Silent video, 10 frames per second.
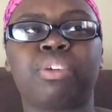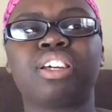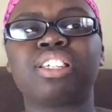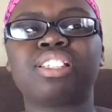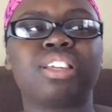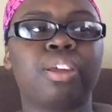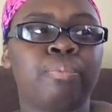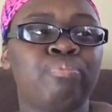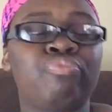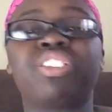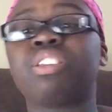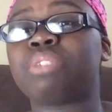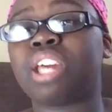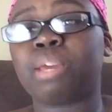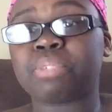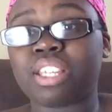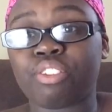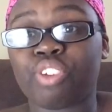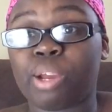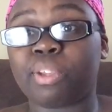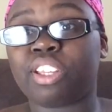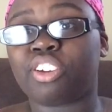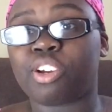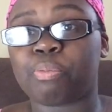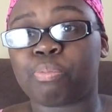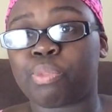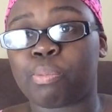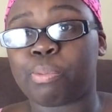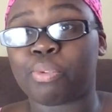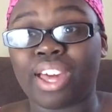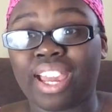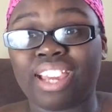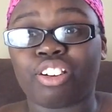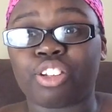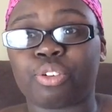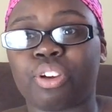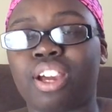Because sometimes in a family there are the people that hate on you,